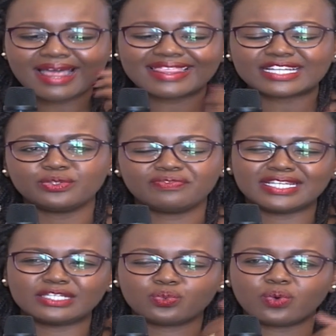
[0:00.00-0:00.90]
that you even
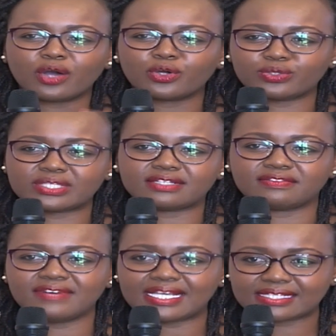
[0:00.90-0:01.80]
need to work on yourself
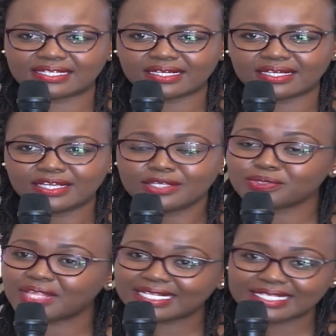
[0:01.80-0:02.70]
first. So
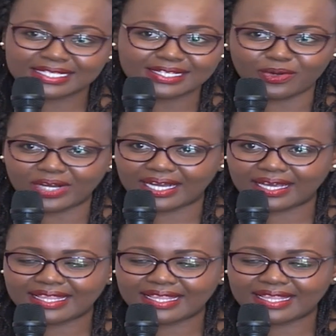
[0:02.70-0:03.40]
that takes longer.